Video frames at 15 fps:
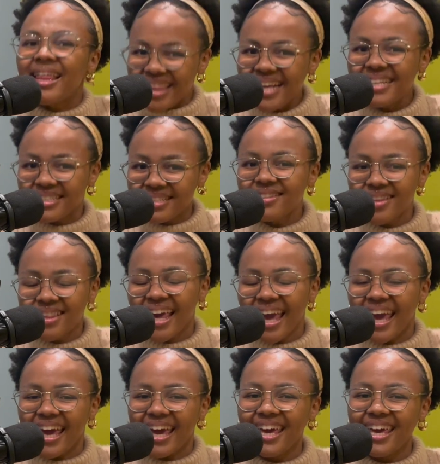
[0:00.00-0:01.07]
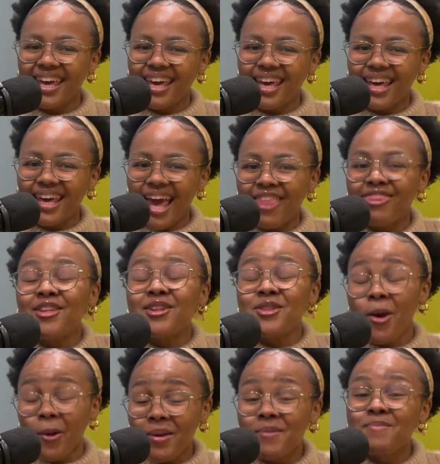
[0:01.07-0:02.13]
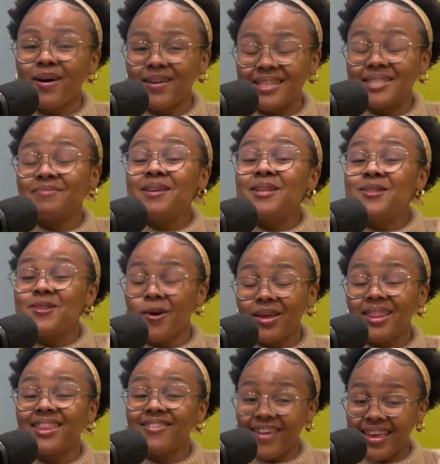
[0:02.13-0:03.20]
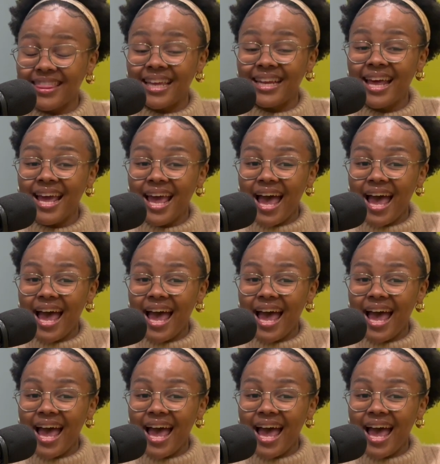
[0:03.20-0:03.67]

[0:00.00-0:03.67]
They're still there. And the knowing part is me knowing the fact that